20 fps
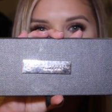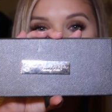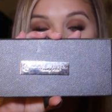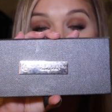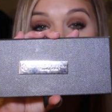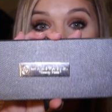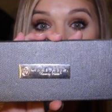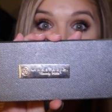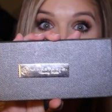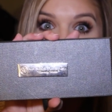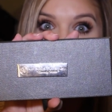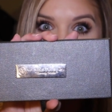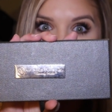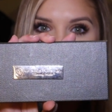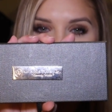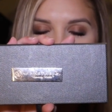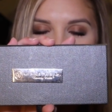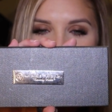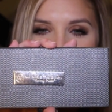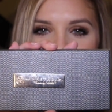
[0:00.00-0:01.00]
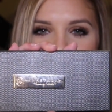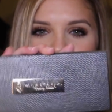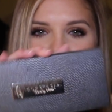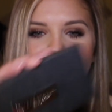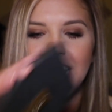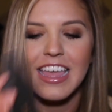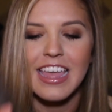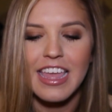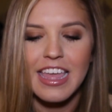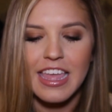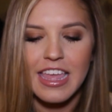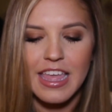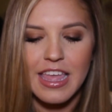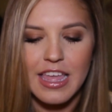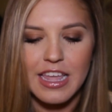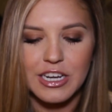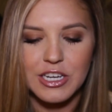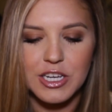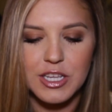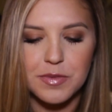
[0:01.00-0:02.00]
Self Made Palette
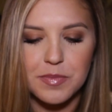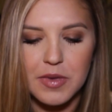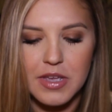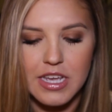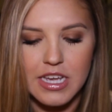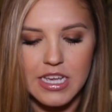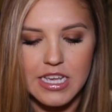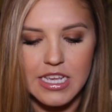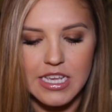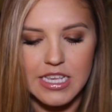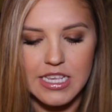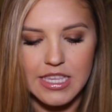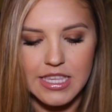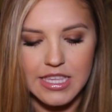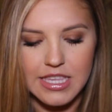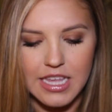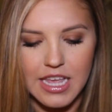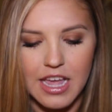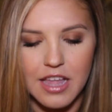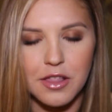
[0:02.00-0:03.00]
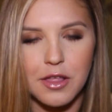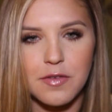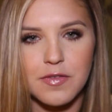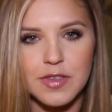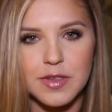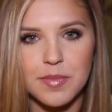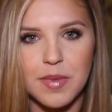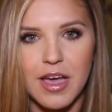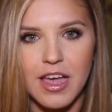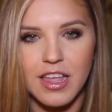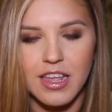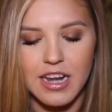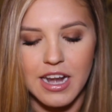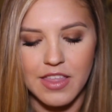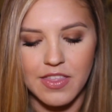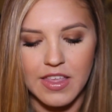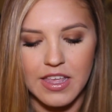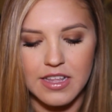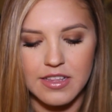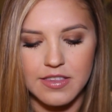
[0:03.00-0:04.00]
just because I love this palette and I
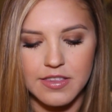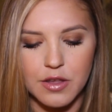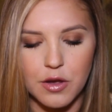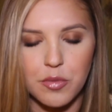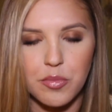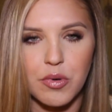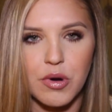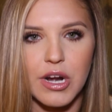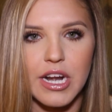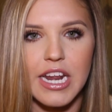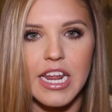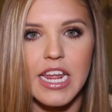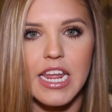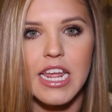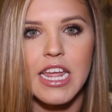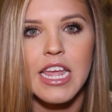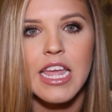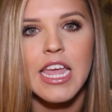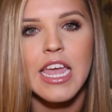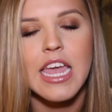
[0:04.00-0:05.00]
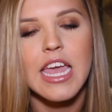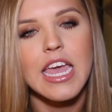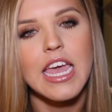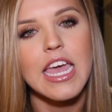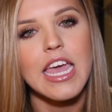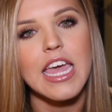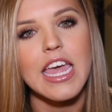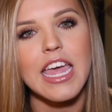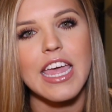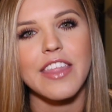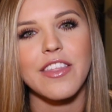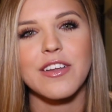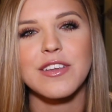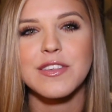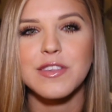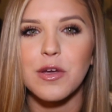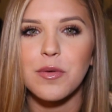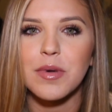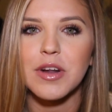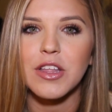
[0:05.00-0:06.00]
think it's so pretty. And there's
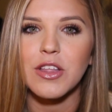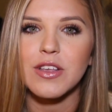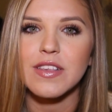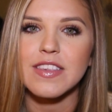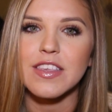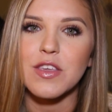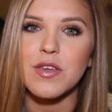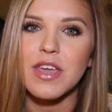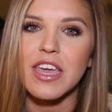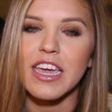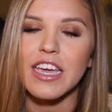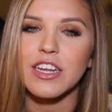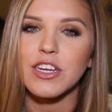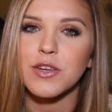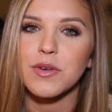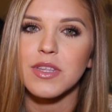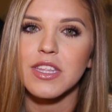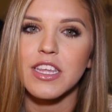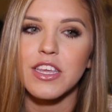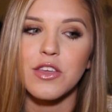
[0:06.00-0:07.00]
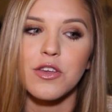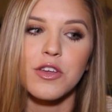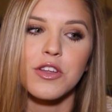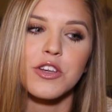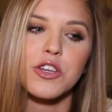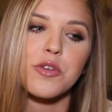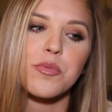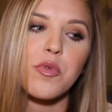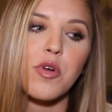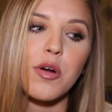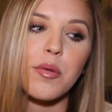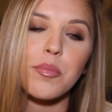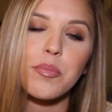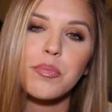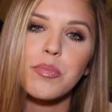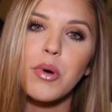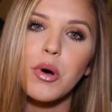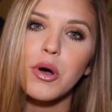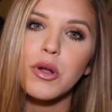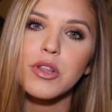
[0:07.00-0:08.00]
so many looks that you can do with it. You can do more
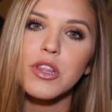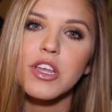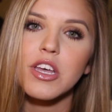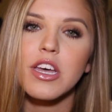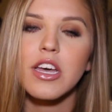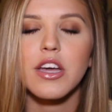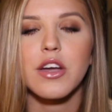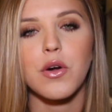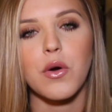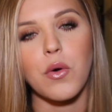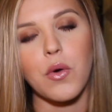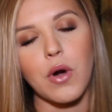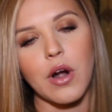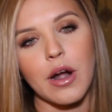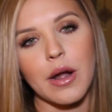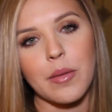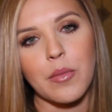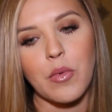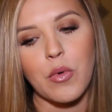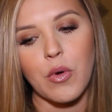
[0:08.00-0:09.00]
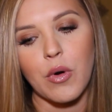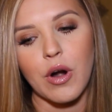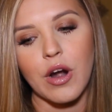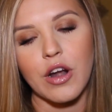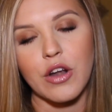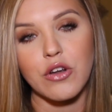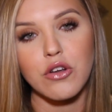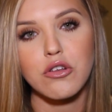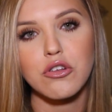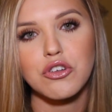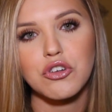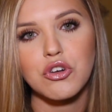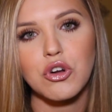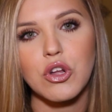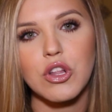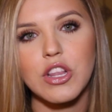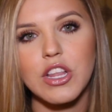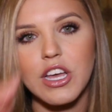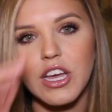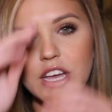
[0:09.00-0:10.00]
bold look or a more
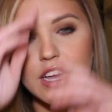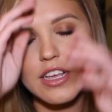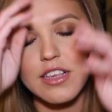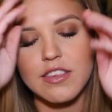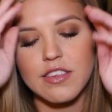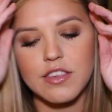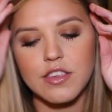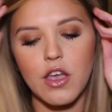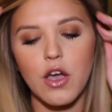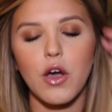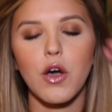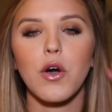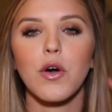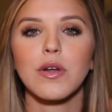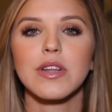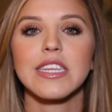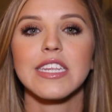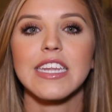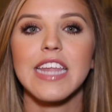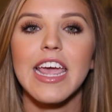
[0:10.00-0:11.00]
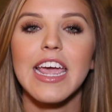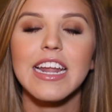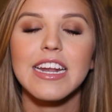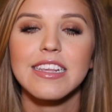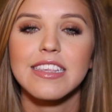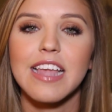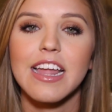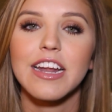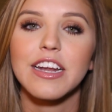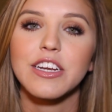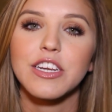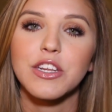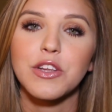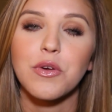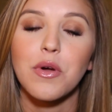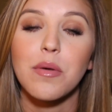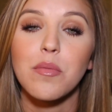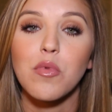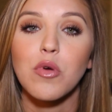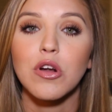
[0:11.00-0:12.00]
neutral look. So today I decided to
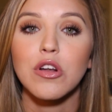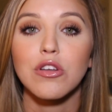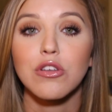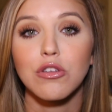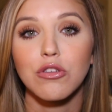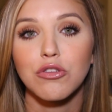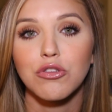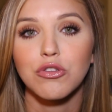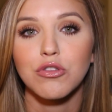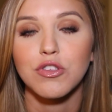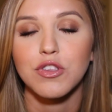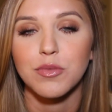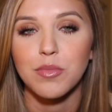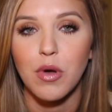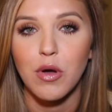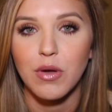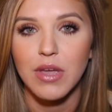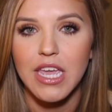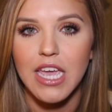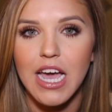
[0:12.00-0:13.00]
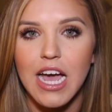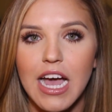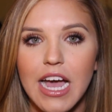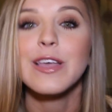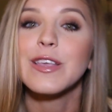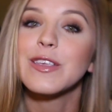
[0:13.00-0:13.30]
do a more neutral smoky eye.